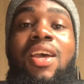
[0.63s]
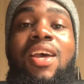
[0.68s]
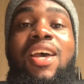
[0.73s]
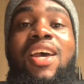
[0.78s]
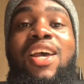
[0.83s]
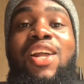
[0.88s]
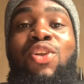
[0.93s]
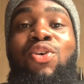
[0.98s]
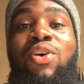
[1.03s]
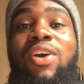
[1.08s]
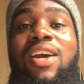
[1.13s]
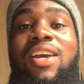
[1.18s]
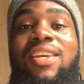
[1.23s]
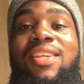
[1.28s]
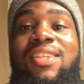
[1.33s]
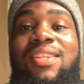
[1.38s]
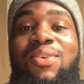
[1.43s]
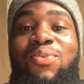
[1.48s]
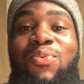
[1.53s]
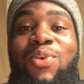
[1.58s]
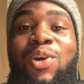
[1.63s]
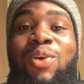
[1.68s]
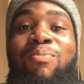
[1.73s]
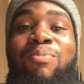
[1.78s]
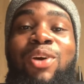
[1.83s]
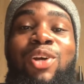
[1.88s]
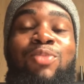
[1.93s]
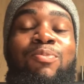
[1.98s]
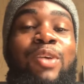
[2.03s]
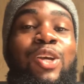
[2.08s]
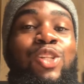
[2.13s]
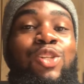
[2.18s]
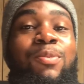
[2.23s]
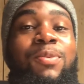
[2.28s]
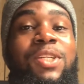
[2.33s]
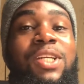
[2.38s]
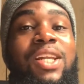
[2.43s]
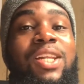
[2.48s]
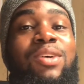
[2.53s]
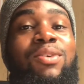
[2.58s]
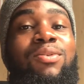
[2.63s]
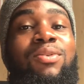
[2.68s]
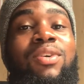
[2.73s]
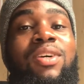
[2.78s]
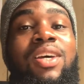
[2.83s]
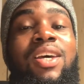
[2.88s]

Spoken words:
Hello guys, welcome back to my YouTube channel.